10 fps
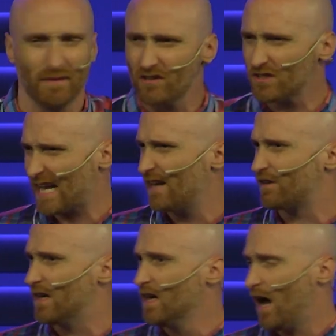That's kind
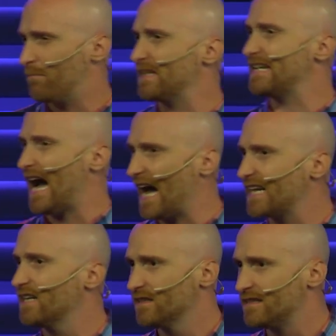of a
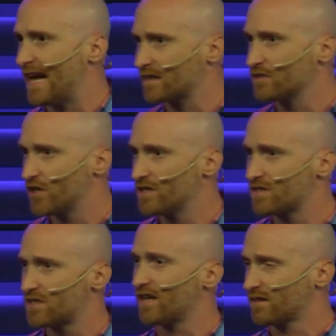benign negligence
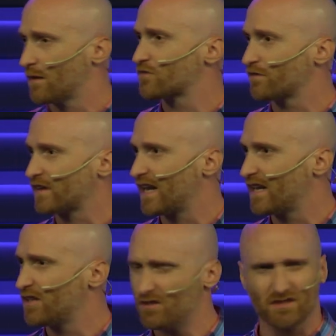that comes from
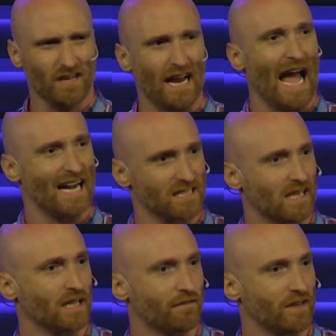forgetting. You just kind of
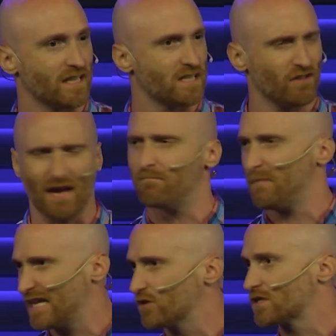accidentally forget stuff. You can't
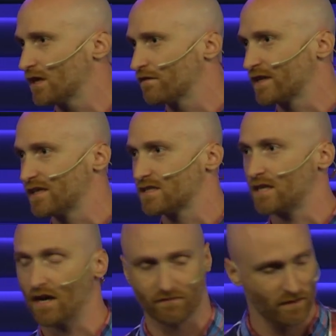make yourself forget
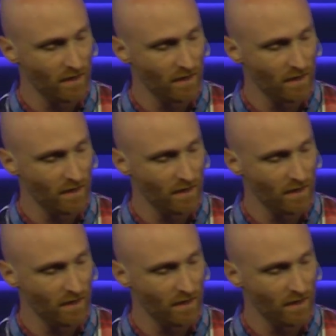stuff.